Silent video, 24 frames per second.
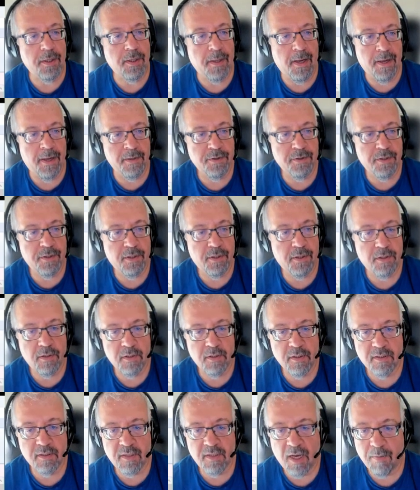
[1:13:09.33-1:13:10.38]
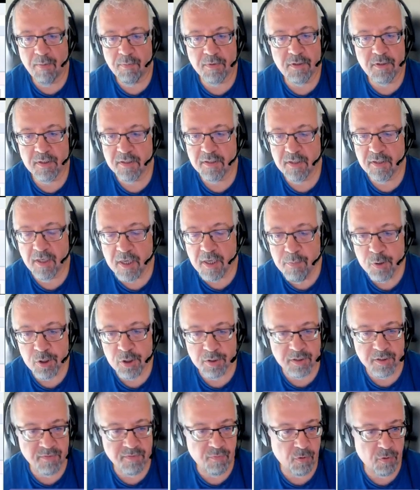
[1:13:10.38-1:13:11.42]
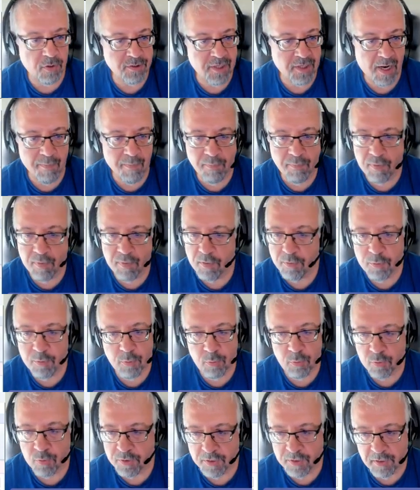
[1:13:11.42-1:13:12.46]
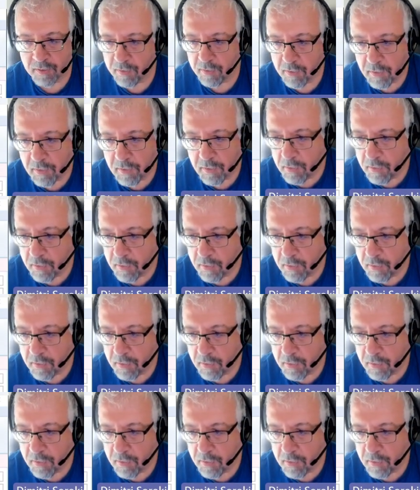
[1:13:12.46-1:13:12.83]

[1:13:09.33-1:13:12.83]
you can add some descriptions, for example, to the